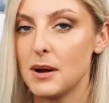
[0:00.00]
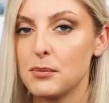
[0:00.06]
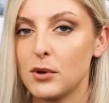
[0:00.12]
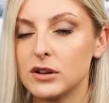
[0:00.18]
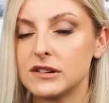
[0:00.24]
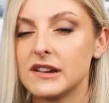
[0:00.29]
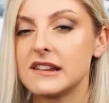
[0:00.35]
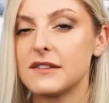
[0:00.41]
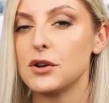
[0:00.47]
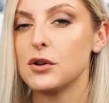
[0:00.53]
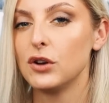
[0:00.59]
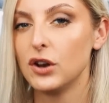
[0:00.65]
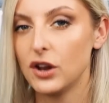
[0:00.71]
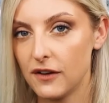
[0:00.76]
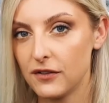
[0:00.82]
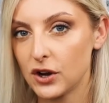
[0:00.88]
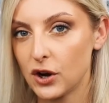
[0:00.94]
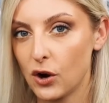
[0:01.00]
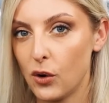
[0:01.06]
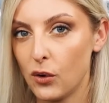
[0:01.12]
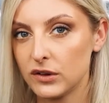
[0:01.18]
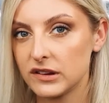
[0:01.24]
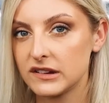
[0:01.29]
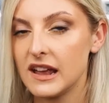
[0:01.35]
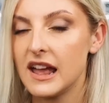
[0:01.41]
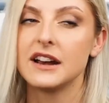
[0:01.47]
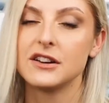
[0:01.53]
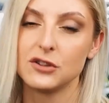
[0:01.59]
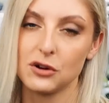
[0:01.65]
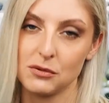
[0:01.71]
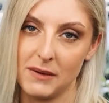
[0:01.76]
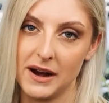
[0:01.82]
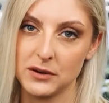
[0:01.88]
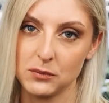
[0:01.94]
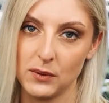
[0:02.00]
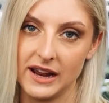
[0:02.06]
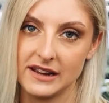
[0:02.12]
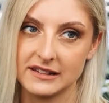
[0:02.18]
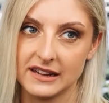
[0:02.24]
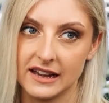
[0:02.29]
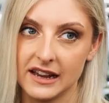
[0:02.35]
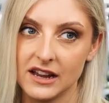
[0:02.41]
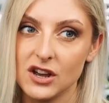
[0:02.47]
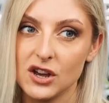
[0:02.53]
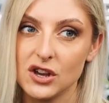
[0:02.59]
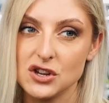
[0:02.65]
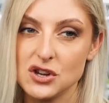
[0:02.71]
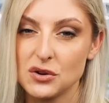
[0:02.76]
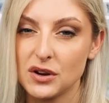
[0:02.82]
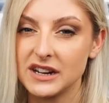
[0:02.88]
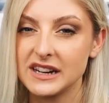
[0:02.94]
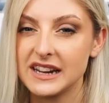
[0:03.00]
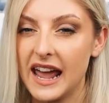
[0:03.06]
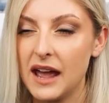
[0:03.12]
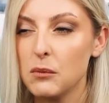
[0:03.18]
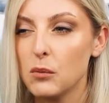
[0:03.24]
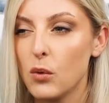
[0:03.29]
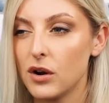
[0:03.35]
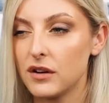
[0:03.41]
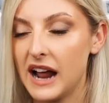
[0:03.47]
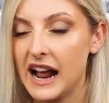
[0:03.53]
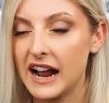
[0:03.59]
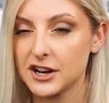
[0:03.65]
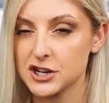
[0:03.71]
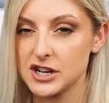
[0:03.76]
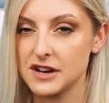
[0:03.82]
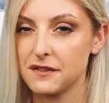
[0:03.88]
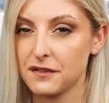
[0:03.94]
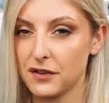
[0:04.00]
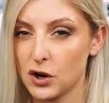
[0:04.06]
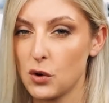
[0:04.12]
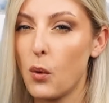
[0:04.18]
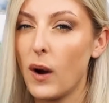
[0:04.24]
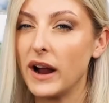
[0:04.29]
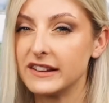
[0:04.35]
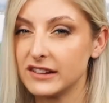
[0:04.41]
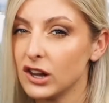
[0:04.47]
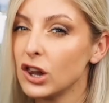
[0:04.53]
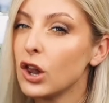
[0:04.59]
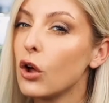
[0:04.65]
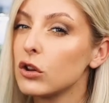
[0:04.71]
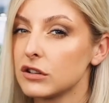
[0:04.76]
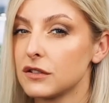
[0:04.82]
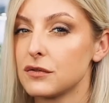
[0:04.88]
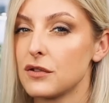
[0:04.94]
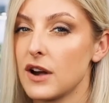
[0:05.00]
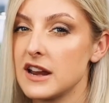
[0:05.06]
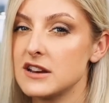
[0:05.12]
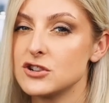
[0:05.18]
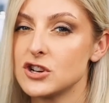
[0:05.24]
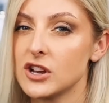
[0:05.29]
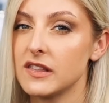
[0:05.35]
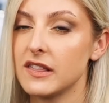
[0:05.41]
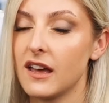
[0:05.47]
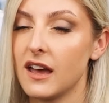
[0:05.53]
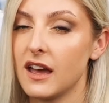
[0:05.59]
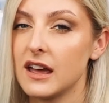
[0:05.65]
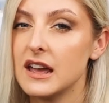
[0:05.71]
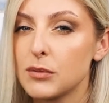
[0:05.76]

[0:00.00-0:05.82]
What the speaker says: My point is, if you love a ghost, you don't mind waiting, you can get one actually for quite a lot of range in there.